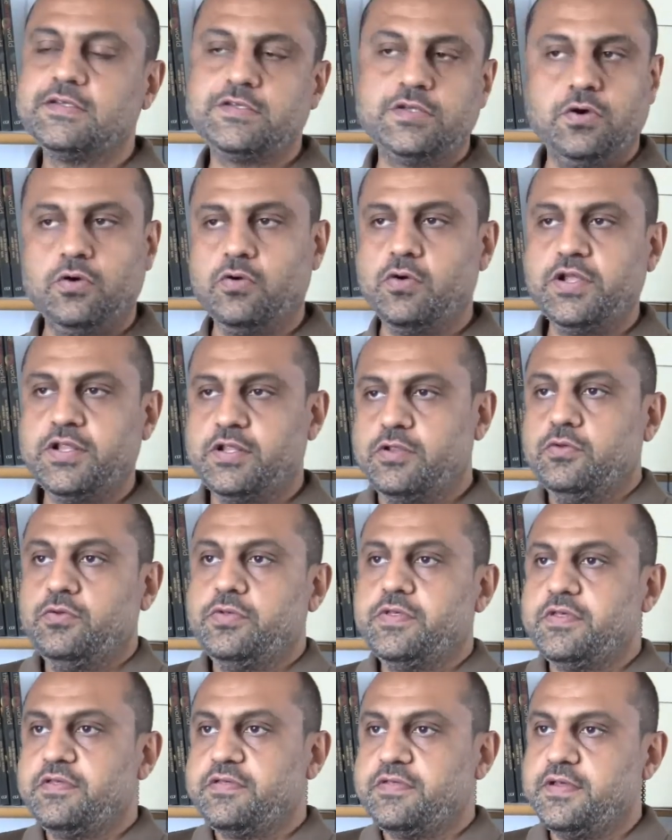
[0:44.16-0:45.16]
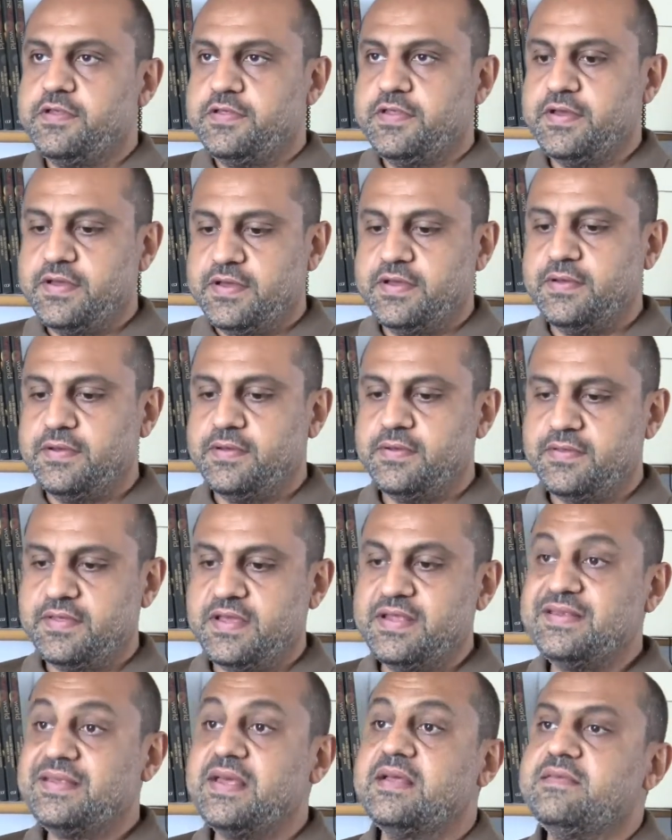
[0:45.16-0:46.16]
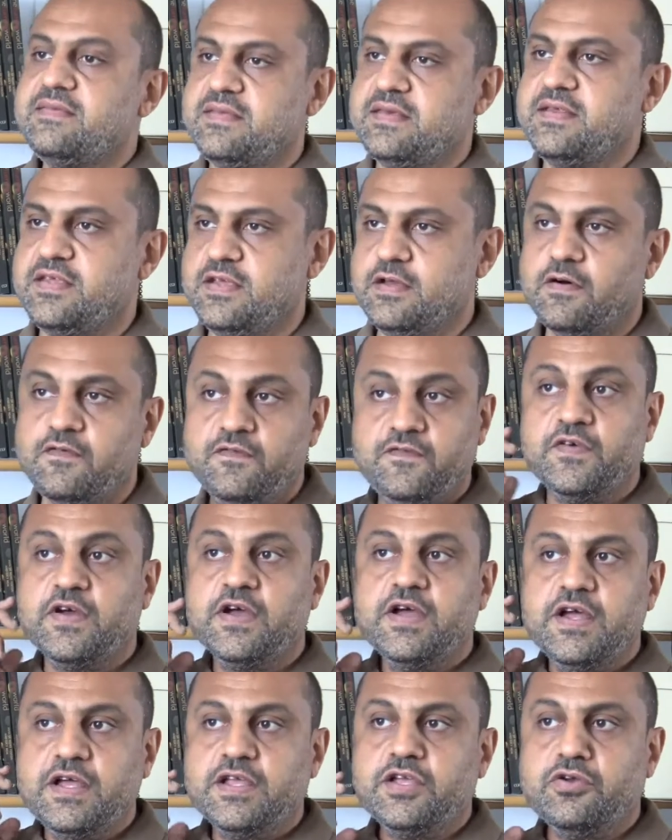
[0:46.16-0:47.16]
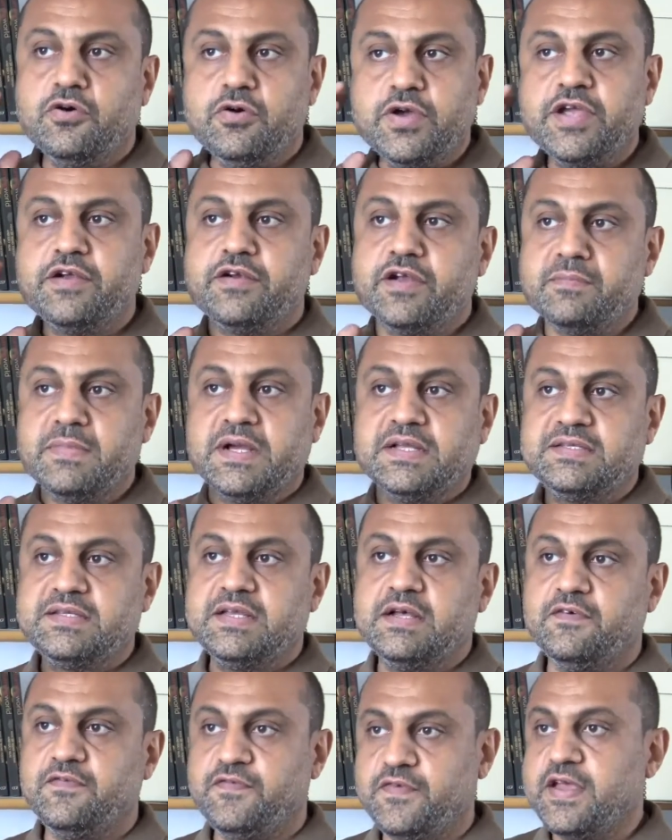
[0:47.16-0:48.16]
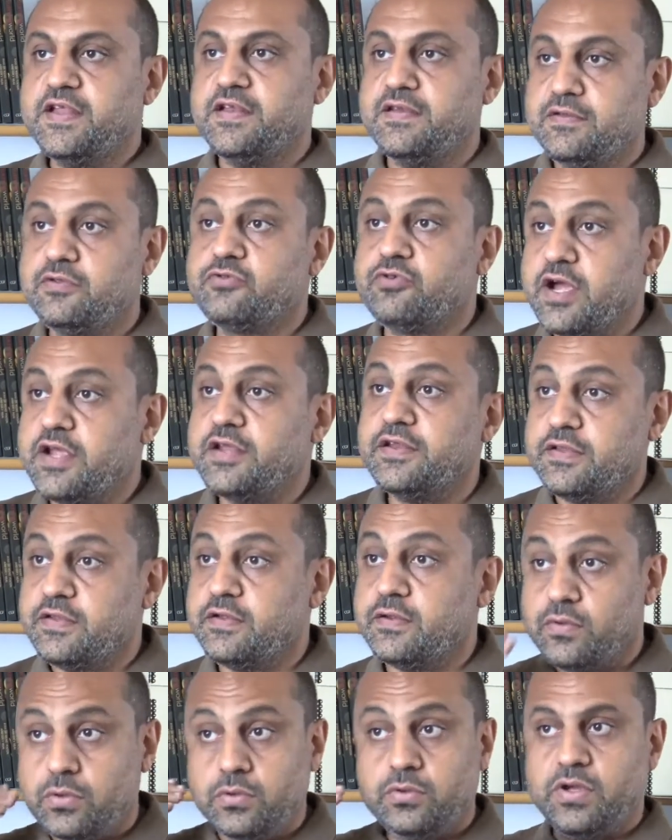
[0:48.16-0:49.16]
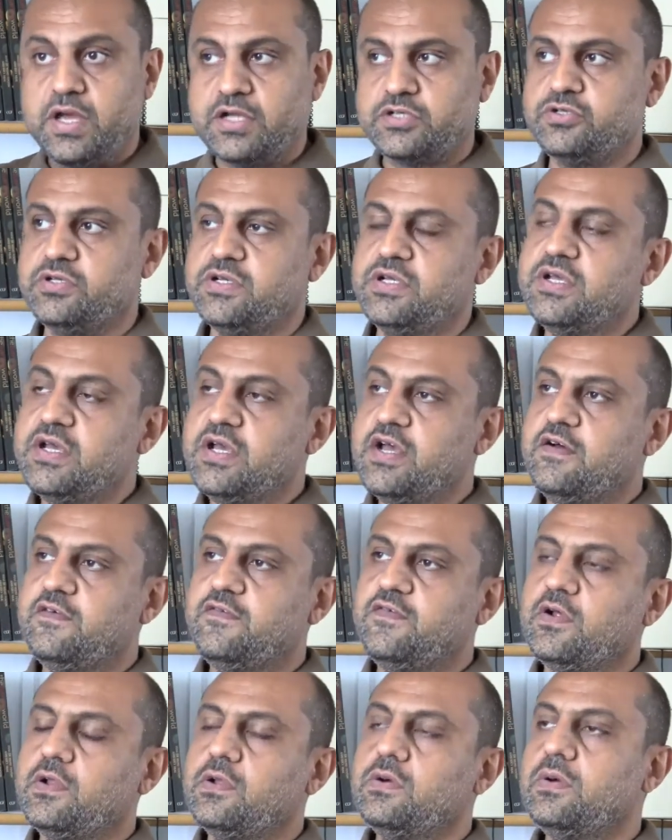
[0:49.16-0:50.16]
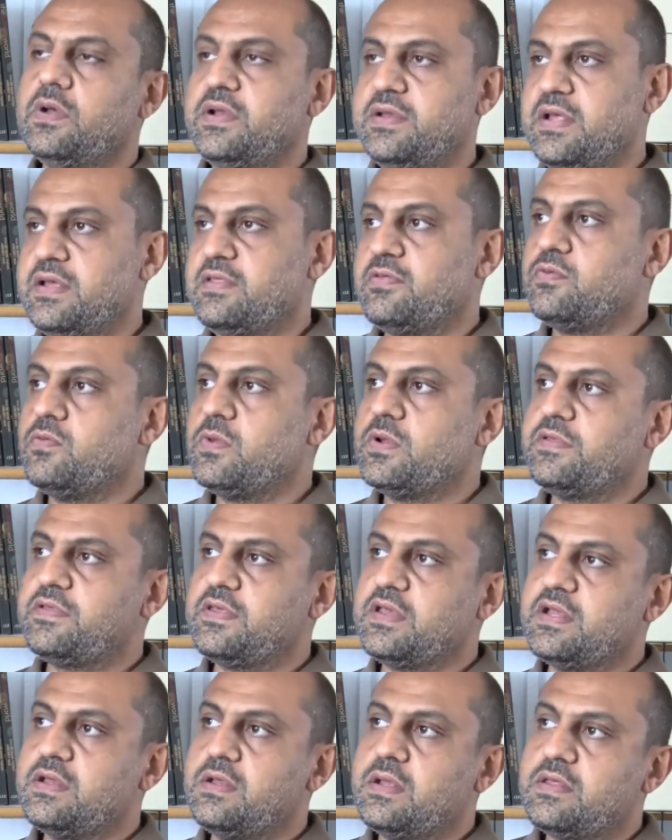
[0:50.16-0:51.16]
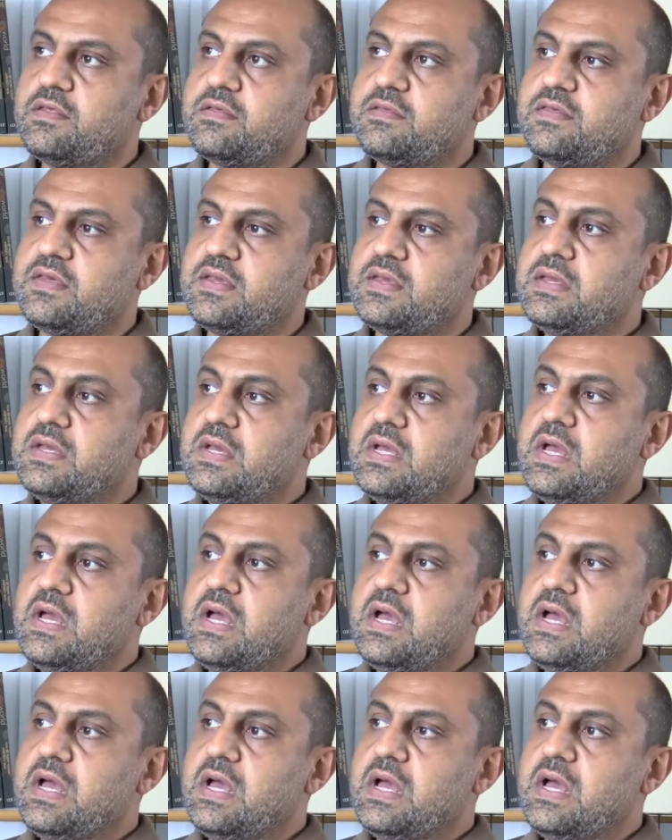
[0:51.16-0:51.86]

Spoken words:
So it loses the intensity of hearing myself and trying to actually follow, and that's one thing. And the other thing,